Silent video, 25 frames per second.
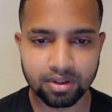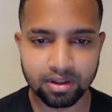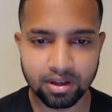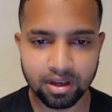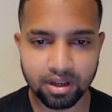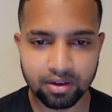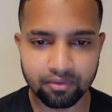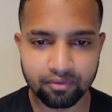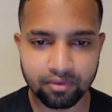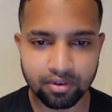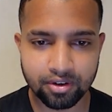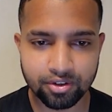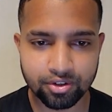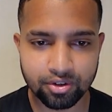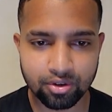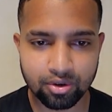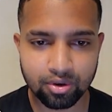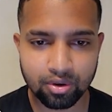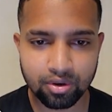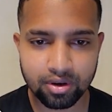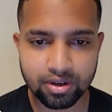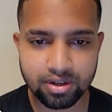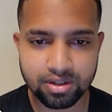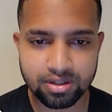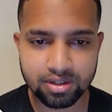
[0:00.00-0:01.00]
And when you
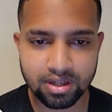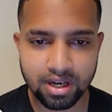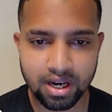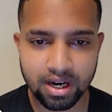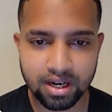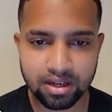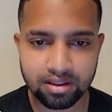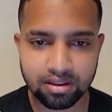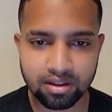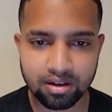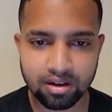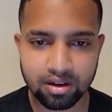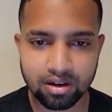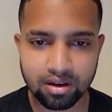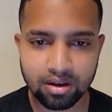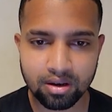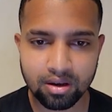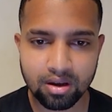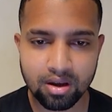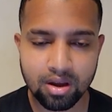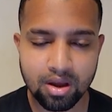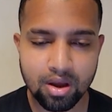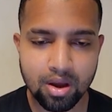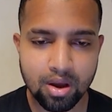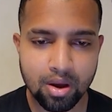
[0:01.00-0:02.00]
go inside the
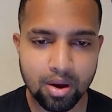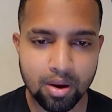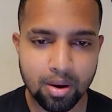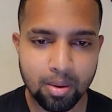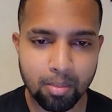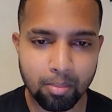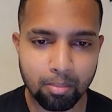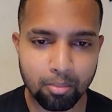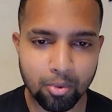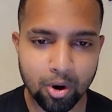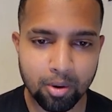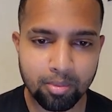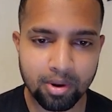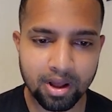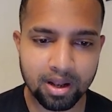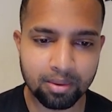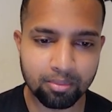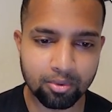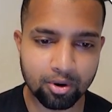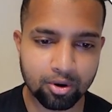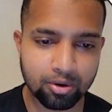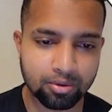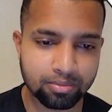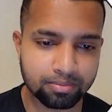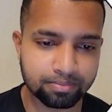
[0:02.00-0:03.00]
mobile
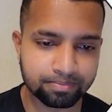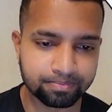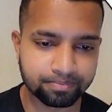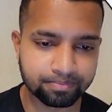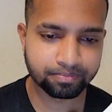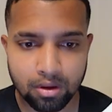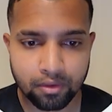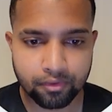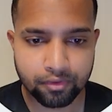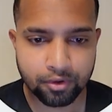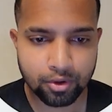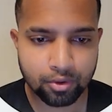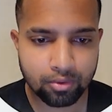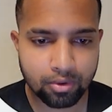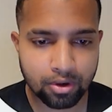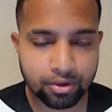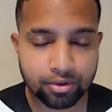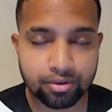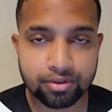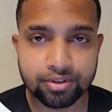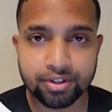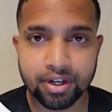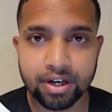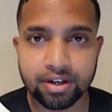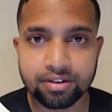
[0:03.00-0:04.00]
mode, if you want
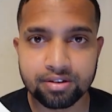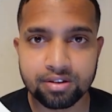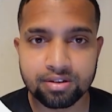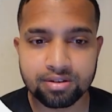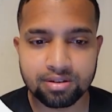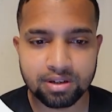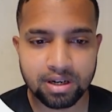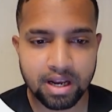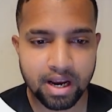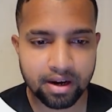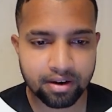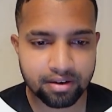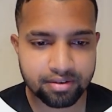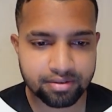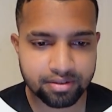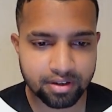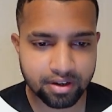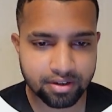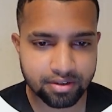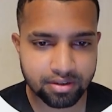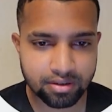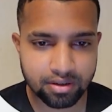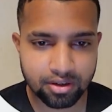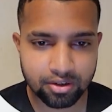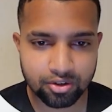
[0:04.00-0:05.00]
to change the slider
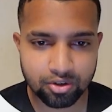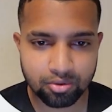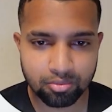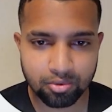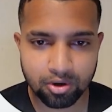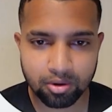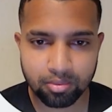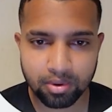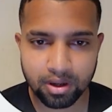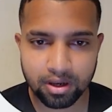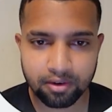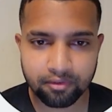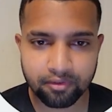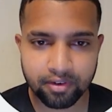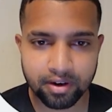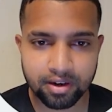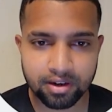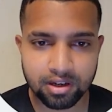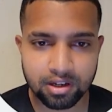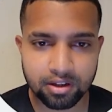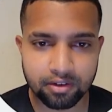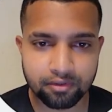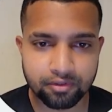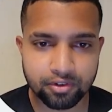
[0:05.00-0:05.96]
section into mobile friendly